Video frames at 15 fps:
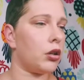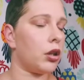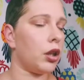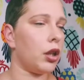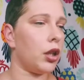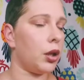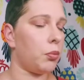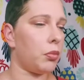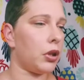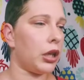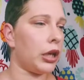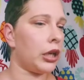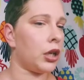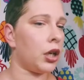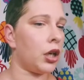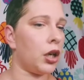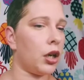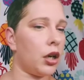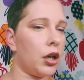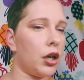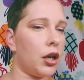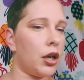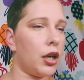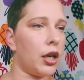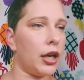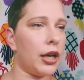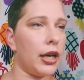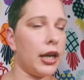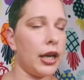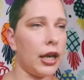lip liner,
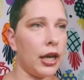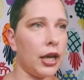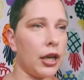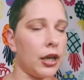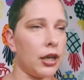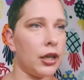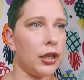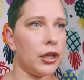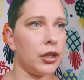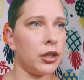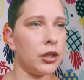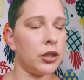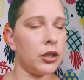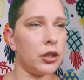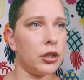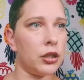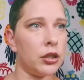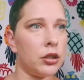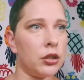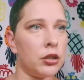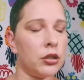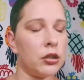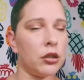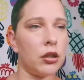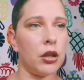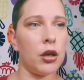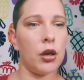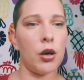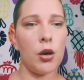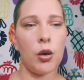and
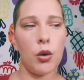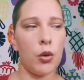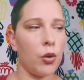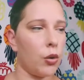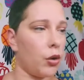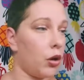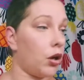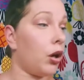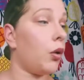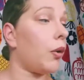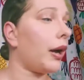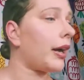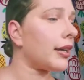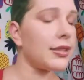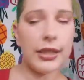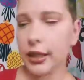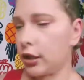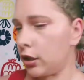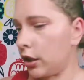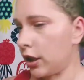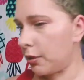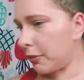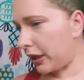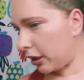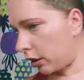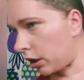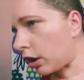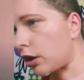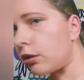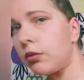oh, I guess I can look at my
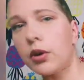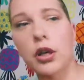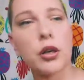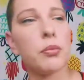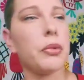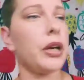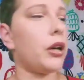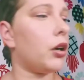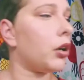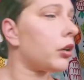card. Where did my card